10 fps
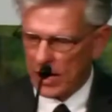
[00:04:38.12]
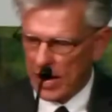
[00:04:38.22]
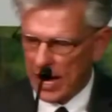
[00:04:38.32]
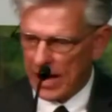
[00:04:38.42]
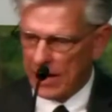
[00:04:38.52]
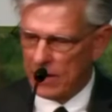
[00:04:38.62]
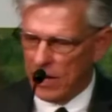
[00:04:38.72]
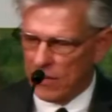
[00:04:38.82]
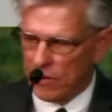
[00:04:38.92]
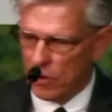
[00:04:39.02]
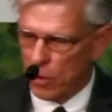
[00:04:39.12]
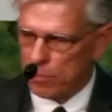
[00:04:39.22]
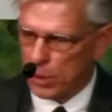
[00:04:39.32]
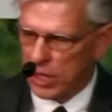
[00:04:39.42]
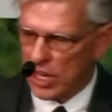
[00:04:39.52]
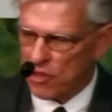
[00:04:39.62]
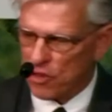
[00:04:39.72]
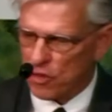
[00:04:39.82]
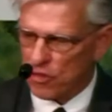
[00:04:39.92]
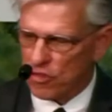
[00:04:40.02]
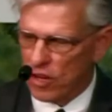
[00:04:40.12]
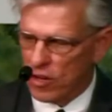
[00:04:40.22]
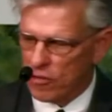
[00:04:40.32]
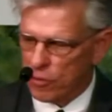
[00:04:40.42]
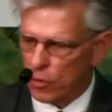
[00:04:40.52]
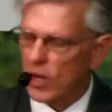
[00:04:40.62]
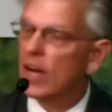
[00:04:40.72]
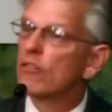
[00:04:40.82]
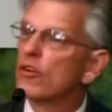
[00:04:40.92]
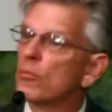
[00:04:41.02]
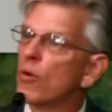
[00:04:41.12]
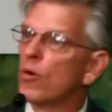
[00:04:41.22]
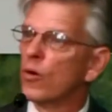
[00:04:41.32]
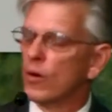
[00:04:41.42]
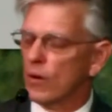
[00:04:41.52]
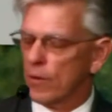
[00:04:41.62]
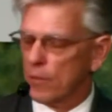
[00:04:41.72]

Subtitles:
hand there are pleasures forevermore.